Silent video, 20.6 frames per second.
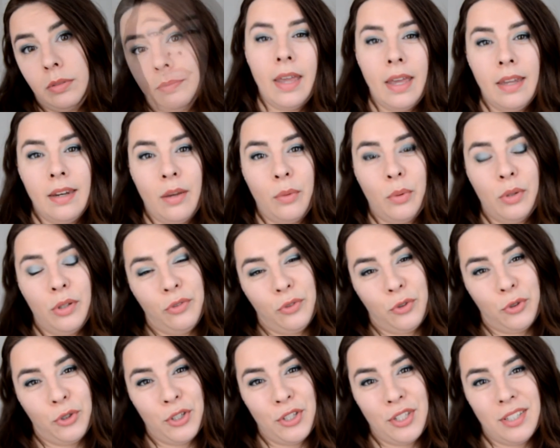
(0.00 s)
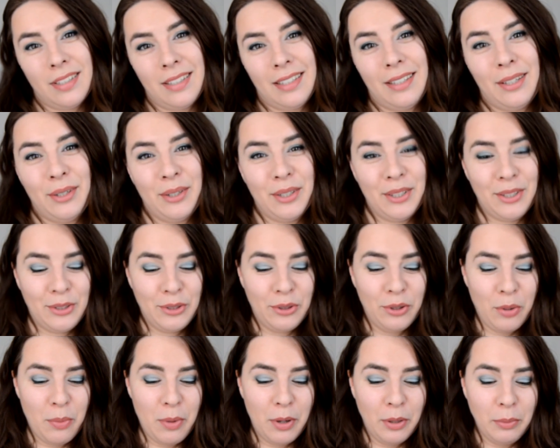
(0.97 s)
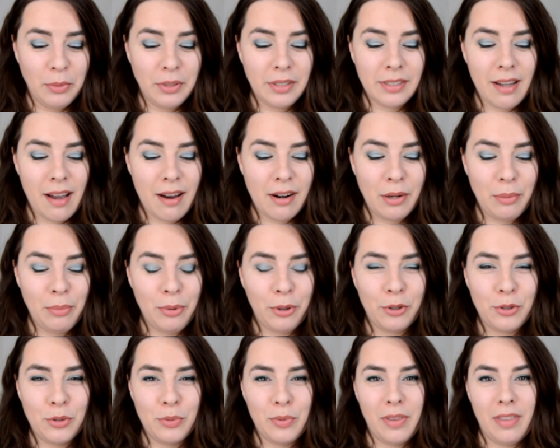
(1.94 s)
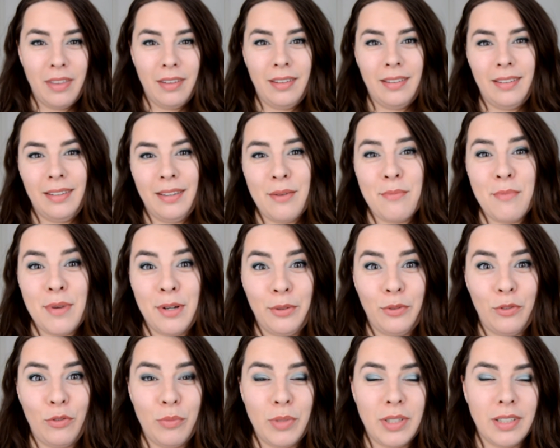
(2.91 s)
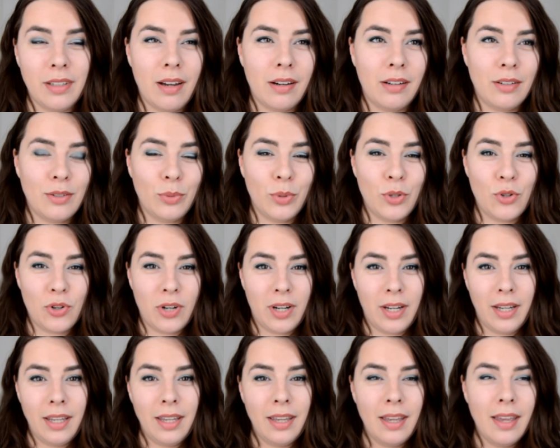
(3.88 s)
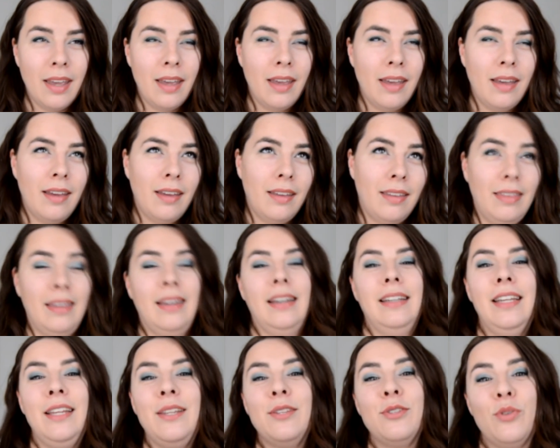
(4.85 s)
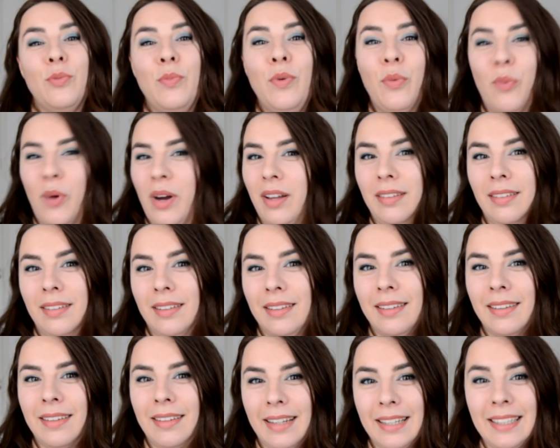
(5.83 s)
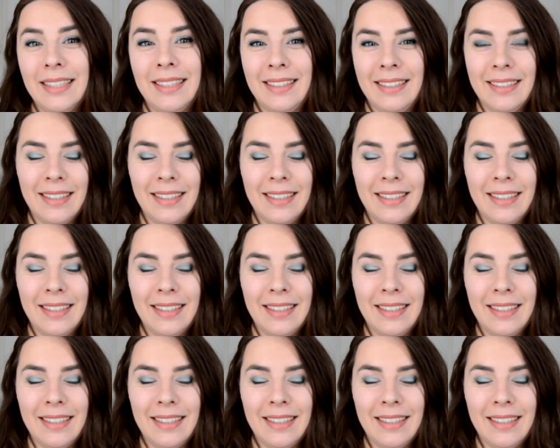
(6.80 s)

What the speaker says: Then I will of course talk about mascara, because with the amount of mascaras we try, there needs to be one that